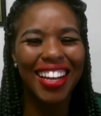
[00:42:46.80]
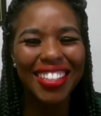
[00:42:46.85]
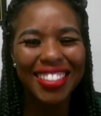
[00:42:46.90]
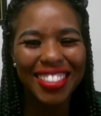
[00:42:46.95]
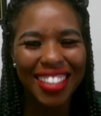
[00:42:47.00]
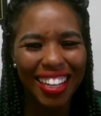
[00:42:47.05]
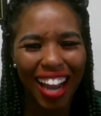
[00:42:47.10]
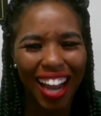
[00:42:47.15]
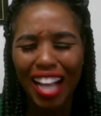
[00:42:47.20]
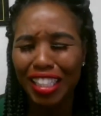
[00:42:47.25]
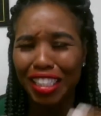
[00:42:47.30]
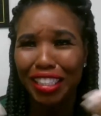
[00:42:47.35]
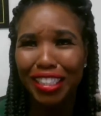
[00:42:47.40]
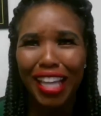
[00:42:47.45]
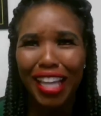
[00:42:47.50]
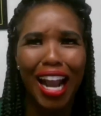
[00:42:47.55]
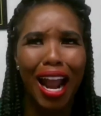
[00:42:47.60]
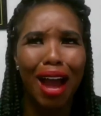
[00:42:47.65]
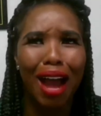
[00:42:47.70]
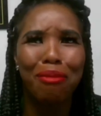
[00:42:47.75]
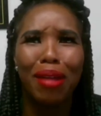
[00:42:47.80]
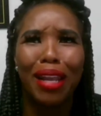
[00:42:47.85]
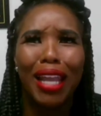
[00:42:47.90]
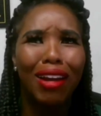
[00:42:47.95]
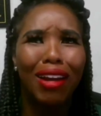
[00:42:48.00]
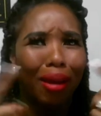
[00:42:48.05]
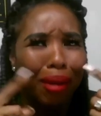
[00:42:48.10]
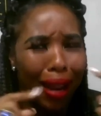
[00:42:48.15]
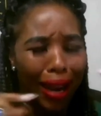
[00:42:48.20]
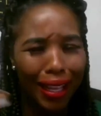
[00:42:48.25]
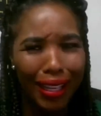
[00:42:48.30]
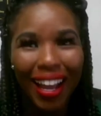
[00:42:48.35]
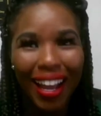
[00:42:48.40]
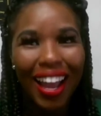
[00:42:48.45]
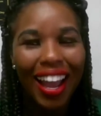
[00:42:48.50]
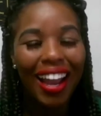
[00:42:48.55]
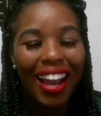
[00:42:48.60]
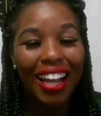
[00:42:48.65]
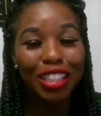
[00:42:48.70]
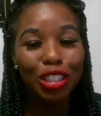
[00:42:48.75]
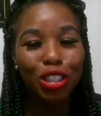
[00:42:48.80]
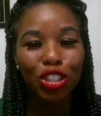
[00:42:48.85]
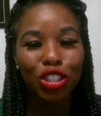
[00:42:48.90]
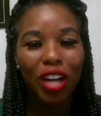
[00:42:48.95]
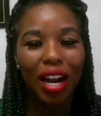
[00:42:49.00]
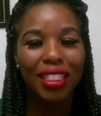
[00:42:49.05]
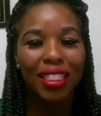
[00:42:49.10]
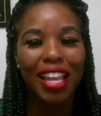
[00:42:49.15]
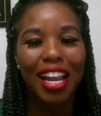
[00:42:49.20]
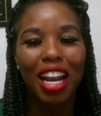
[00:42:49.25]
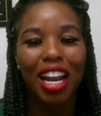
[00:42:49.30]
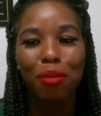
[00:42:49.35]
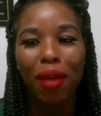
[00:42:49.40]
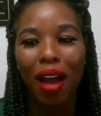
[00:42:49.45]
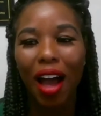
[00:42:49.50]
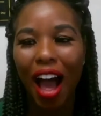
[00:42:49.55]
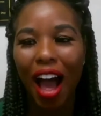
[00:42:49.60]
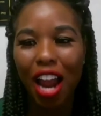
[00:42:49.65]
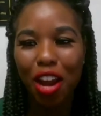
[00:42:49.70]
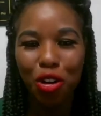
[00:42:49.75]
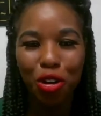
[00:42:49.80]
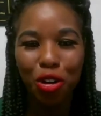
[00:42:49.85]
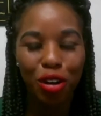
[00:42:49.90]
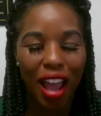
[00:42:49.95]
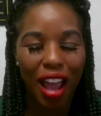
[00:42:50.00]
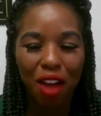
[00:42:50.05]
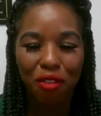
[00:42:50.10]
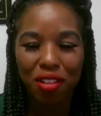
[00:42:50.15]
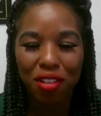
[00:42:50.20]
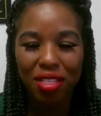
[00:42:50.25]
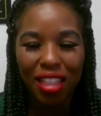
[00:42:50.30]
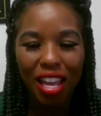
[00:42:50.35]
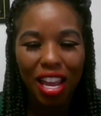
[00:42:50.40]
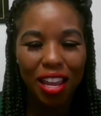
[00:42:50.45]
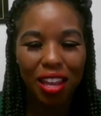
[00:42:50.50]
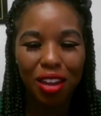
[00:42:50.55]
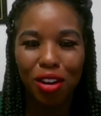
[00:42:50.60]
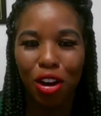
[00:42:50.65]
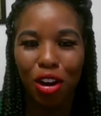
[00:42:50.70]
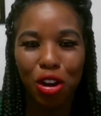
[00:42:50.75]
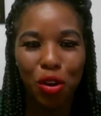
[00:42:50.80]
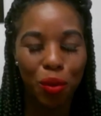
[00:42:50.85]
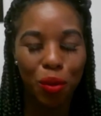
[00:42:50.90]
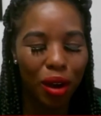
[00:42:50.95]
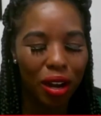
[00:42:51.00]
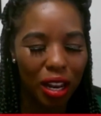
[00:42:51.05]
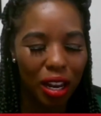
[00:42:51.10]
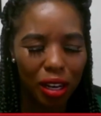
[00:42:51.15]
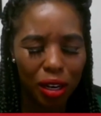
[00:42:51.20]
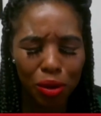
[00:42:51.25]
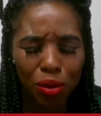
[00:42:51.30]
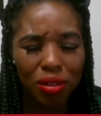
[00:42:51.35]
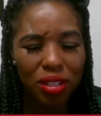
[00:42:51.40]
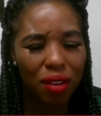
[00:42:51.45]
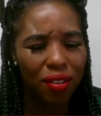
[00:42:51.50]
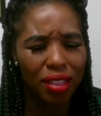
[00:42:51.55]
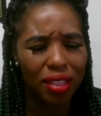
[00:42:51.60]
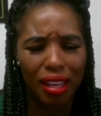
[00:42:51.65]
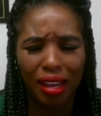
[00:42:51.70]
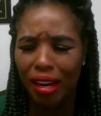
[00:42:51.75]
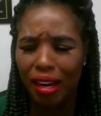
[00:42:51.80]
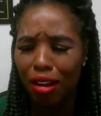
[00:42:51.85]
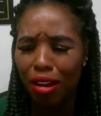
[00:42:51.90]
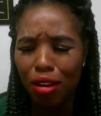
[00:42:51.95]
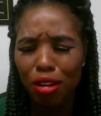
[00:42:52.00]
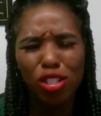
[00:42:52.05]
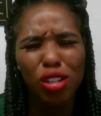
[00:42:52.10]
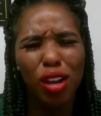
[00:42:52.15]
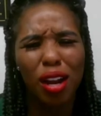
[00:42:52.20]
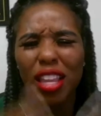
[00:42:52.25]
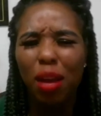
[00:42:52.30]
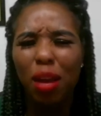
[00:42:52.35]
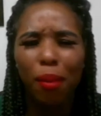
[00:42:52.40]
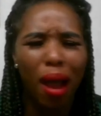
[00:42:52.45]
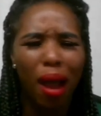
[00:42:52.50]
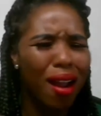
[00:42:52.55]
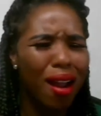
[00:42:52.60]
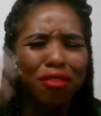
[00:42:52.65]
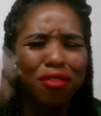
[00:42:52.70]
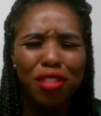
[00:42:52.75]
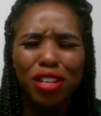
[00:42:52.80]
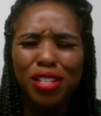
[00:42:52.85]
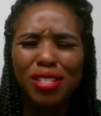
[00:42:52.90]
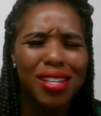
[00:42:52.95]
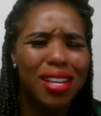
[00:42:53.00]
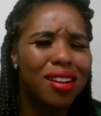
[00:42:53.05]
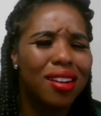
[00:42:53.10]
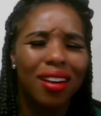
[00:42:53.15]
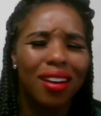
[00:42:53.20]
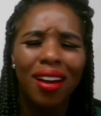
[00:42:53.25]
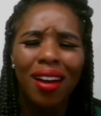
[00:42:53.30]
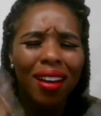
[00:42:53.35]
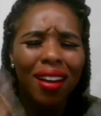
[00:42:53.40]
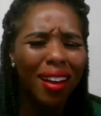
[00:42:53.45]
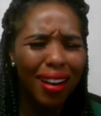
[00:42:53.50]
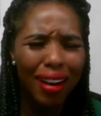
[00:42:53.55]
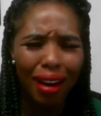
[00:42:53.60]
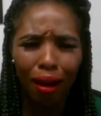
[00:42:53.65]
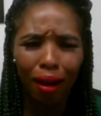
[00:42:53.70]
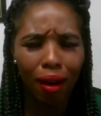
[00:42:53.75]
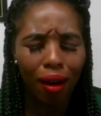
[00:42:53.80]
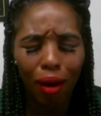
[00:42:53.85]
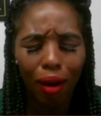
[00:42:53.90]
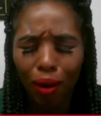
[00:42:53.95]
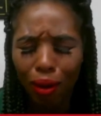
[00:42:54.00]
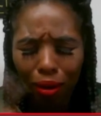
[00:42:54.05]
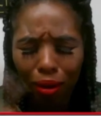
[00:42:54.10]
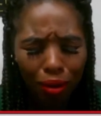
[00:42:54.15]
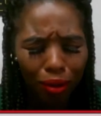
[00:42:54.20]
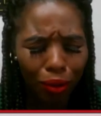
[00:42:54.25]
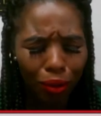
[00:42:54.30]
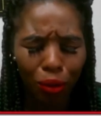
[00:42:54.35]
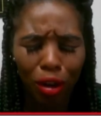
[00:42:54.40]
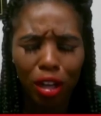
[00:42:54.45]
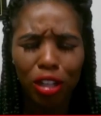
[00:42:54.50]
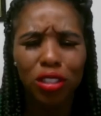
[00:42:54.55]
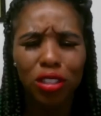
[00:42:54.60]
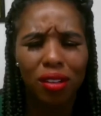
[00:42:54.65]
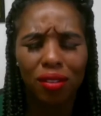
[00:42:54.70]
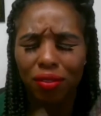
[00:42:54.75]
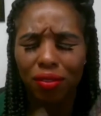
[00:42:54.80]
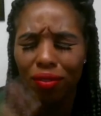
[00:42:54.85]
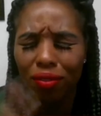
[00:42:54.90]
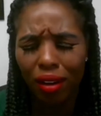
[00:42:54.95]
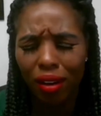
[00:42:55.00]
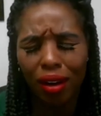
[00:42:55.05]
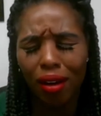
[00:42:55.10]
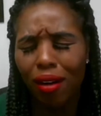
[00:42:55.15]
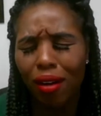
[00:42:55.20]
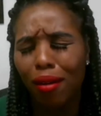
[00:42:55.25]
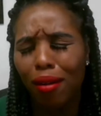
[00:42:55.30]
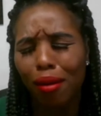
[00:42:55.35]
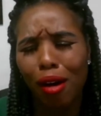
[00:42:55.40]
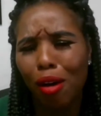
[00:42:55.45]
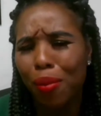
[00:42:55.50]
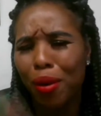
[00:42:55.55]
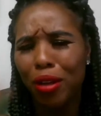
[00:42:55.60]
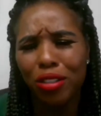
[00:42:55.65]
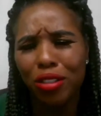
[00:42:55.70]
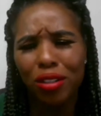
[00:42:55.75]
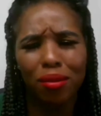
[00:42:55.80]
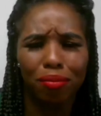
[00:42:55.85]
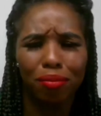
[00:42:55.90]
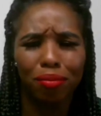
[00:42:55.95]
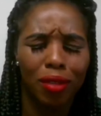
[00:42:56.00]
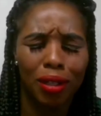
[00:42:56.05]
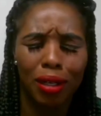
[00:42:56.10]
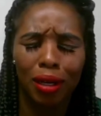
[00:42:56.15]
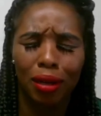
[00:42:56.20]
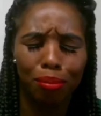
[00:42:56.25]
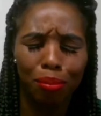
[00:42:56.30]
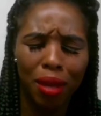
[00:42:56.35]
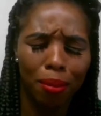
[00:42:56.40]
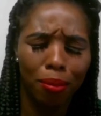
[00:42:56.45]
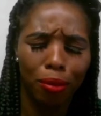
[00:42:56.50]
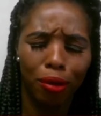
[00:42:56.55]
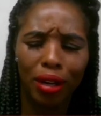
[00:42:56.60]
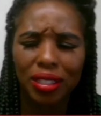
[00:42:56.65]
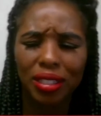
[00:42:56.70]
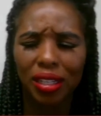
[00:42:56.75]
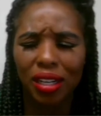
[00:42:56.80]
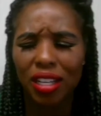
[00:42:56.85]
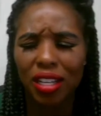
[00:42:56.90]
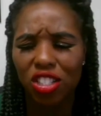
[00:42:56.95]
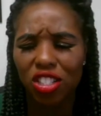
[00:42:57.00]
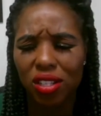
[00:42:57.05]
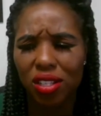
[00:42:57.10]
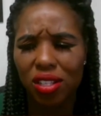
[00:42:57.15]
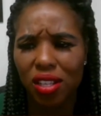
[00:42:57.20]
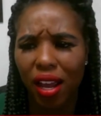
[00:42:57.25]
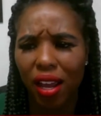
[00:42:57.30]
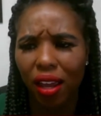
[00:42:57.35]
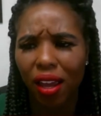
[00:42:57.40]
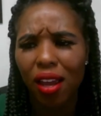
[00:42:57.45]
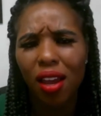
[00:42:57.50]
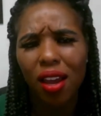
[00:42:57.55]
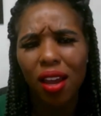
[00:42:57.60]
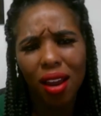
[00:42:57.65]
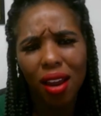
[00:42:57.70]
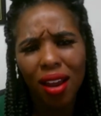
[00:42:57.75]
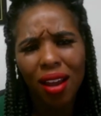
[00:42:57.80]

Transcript: I cannot believe I mean, you just start thinking about how you're everything, you know, you're gonna lose everything. And you start thinking about everything just get a, you know, a whole rush of, you know, a whole bunch of, you know, memories. And it's just like